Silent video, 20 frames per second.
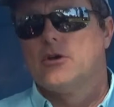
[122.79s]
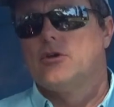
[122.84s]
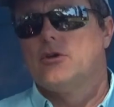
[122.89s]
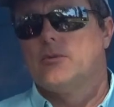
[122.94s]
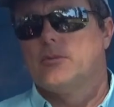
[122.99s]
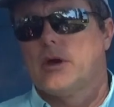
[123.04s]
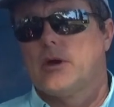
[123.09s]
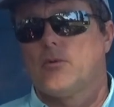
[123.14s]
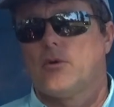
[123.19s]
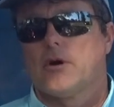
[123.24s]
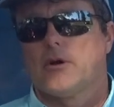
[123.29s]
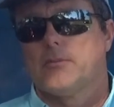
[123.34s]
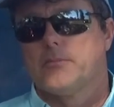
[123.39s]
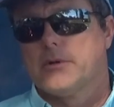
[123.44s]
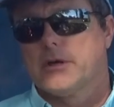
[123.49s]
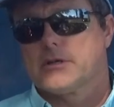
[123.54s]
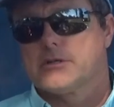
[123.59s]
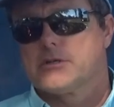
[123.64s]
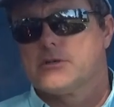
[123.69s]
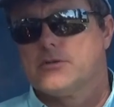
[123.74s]
you may want to
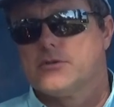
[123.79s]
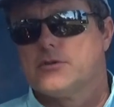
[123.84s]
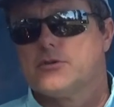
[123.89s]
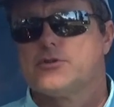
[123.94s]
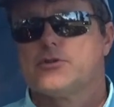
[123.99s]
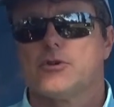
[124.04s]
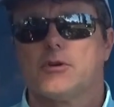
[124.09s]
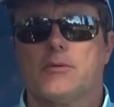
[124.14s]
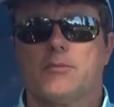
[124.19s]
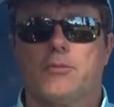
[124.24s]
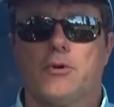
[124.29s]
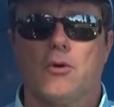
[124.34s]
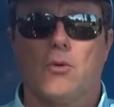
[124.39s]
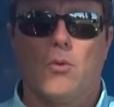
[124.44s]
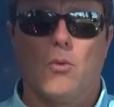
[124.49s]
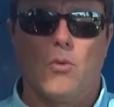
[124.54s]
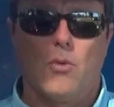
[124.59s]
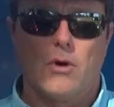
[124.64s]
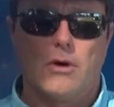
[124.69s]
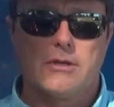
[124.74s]
mix so that you can put
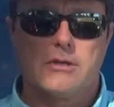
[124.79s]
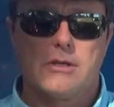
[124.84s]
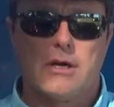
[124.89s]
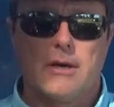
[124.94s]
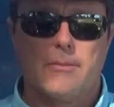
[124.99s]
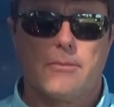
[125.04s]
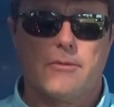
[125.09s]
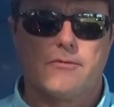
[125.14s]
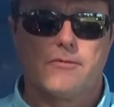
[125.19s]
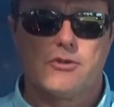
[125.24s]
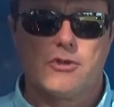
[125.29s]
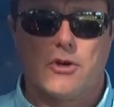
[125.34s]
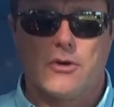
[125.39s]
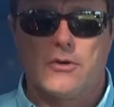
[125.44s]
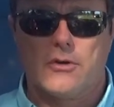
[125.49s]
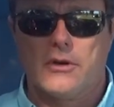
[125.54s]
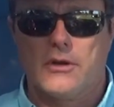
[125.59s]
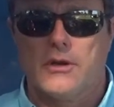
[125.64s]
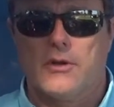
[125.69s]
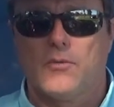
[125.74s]
one type of
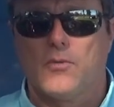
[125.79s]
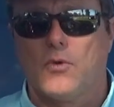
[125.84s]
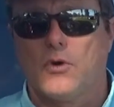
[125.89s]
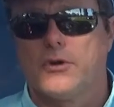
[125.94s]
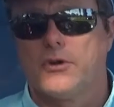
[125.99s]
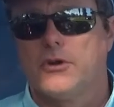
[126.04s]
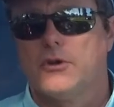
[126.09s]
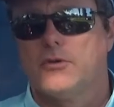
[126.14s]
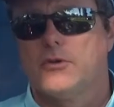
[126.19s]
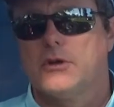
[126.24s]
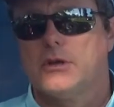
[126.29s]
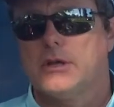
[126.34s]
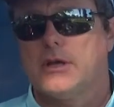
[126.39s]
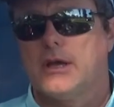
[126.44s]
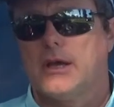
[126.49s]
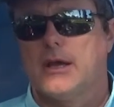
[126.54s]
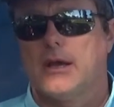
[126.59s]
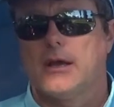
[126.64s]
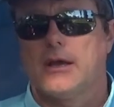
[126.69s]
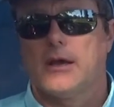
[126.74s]
chart in one unit
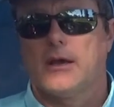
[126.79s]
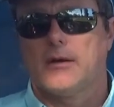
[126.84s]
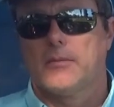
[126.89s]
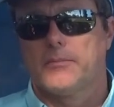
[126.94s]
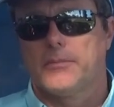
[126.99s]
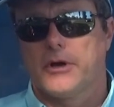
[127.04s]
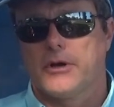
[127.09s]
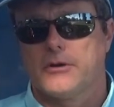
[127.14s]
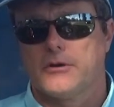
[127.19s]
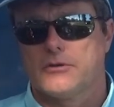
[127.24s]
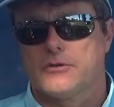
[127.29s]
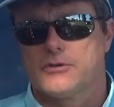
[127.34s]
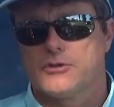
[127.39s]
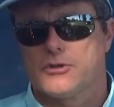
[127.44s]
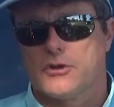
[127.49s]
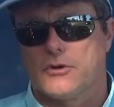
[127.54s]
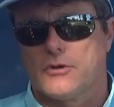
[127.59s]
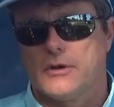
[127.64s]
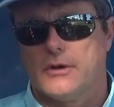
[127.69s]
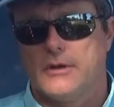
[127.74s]
and a competitor's
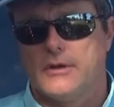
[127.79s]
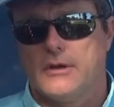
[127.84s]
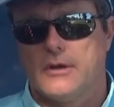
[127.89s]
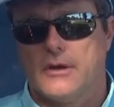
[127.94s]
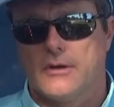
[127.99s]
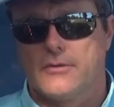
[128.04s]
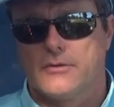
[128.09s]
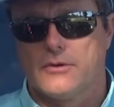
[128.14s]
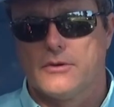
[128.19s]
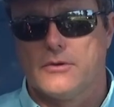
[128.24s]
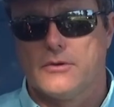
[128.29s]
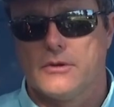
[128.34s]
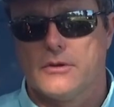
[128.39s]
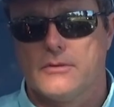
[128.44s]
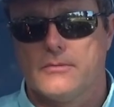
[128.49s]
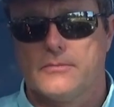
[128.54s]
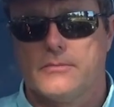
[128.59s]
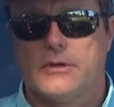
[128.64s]
chart in the other unit,